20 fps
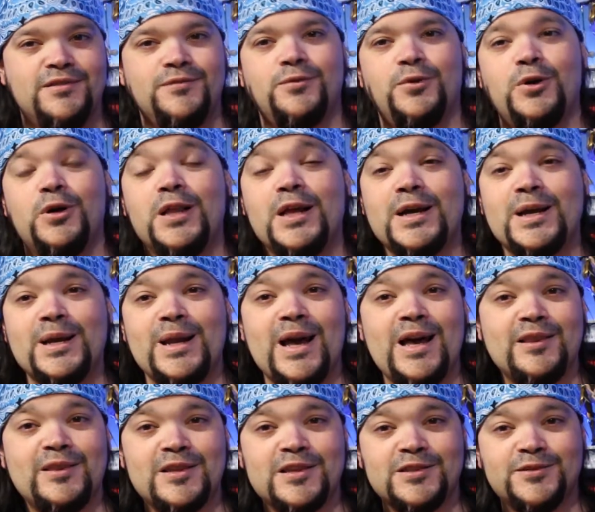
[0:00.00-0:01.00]
Well, I can
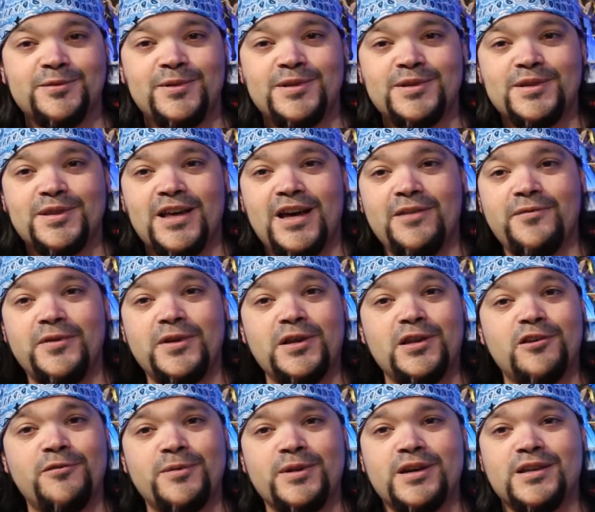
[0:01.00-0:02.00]
add this one to that
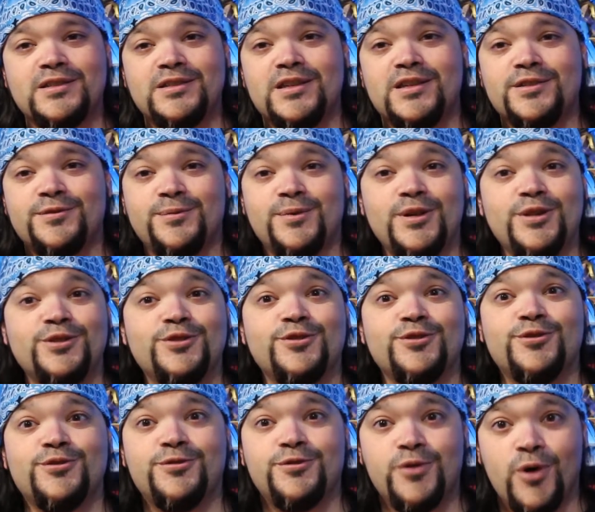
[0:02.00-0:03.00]
video because this one's
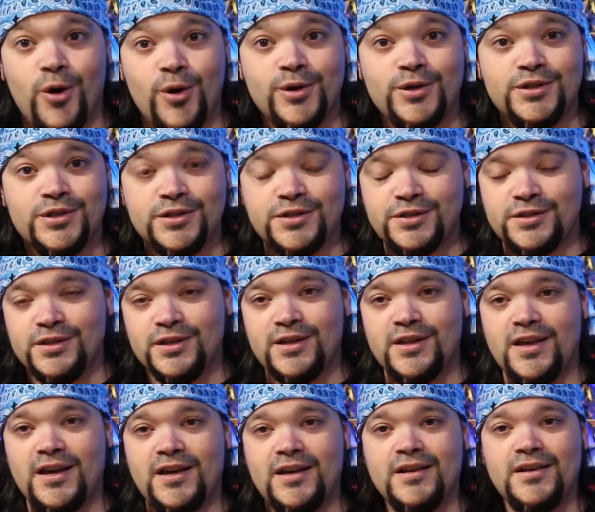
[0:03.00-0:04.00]
gorgeous. Look at
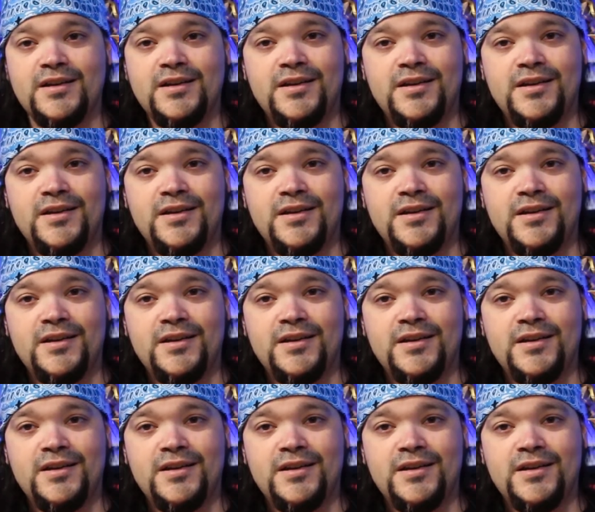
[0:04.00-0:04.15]
that.